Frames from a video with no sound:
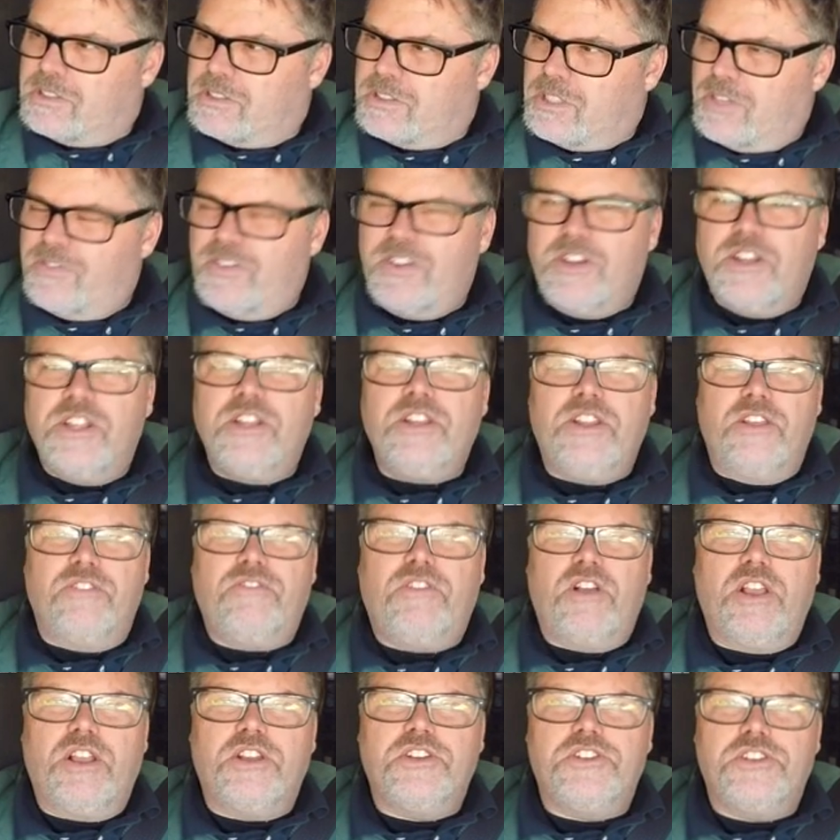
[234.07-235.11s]
If you didn't, you
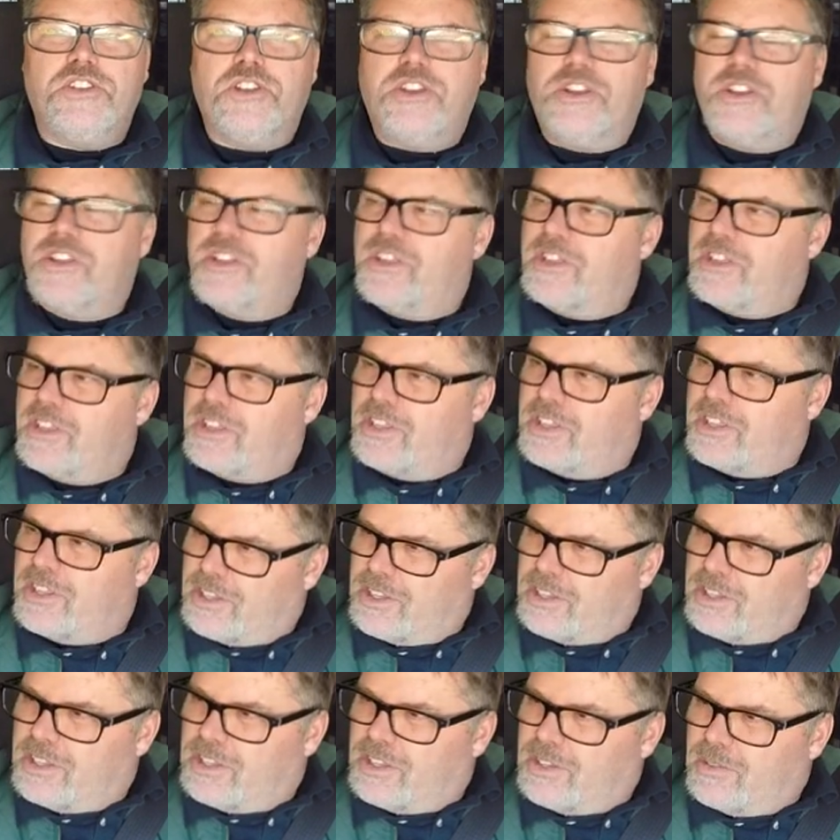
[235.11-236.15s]
fucking should.
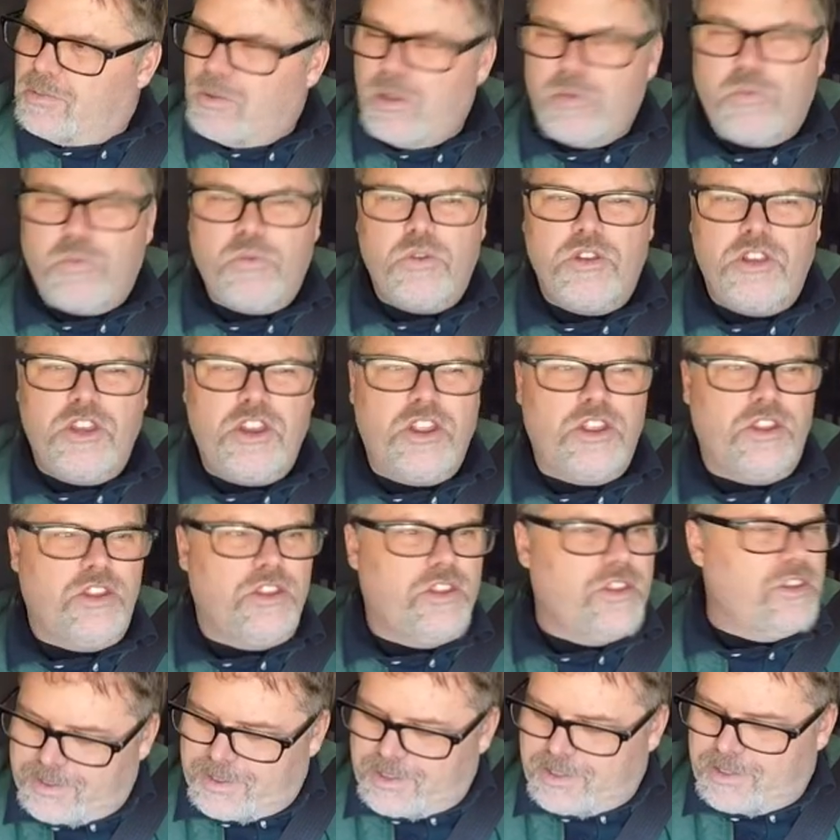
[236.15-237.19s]
Why wouldn't you?
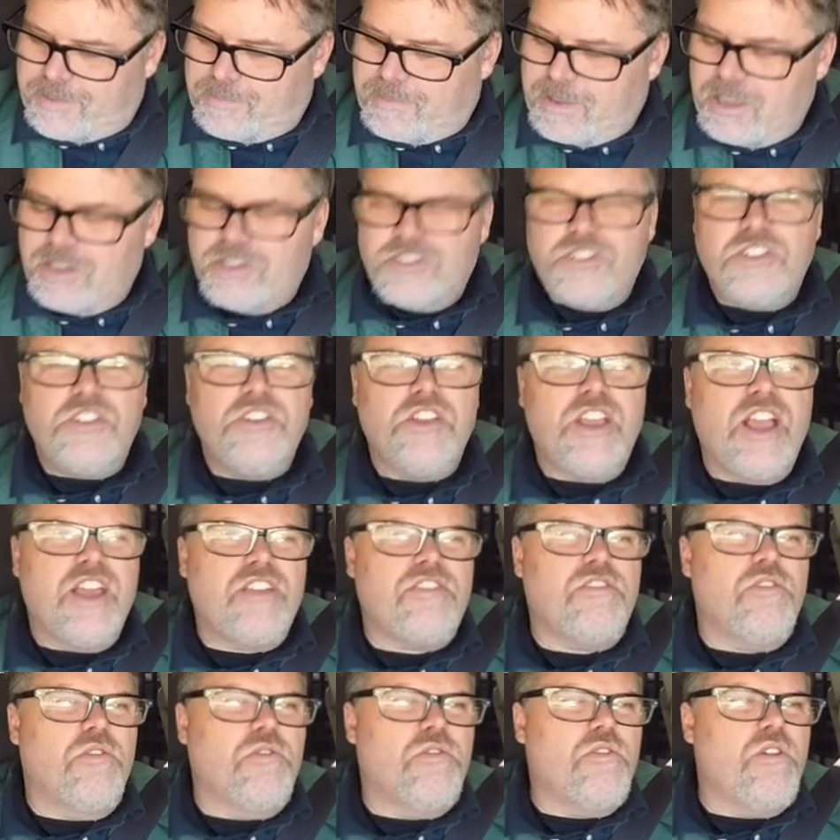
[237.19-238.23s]
Make sure you guys
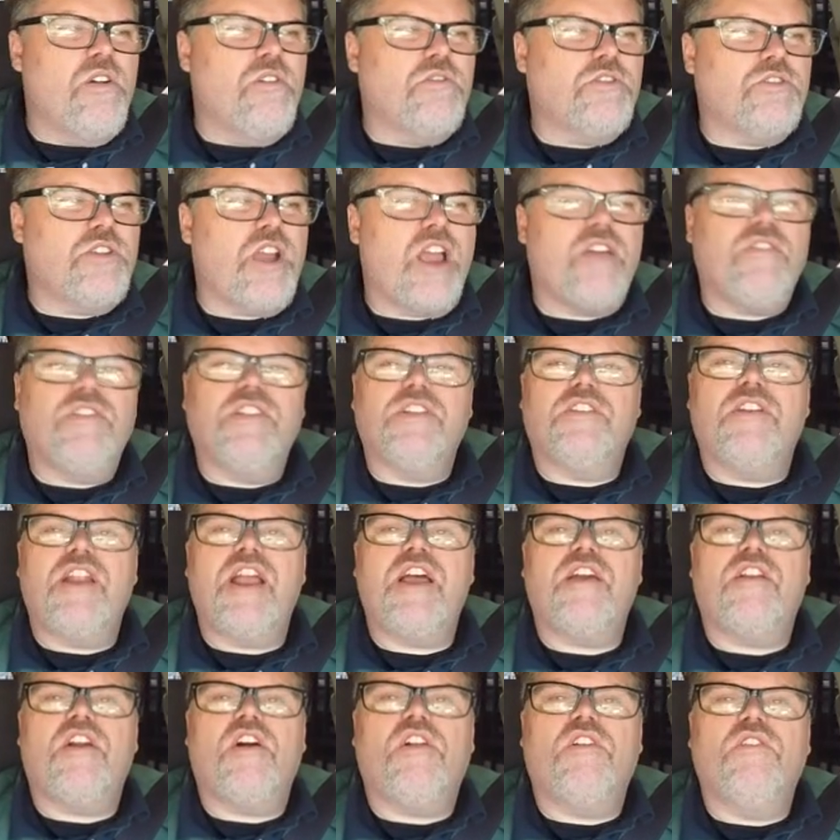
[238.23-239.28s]
don't go out traveling
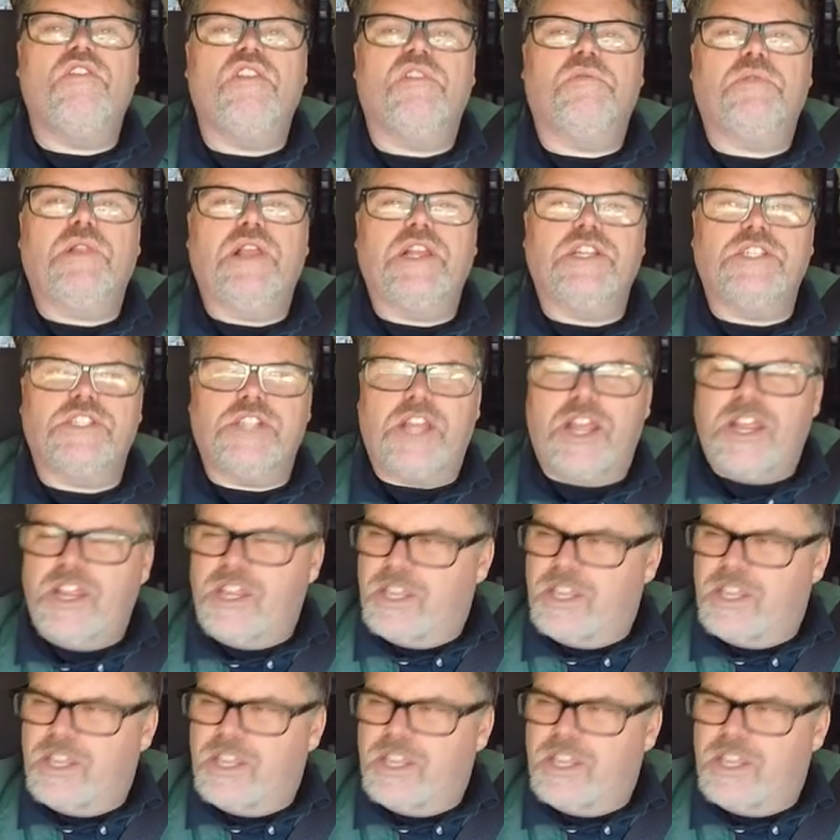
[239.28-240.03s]
around all over the place, eh?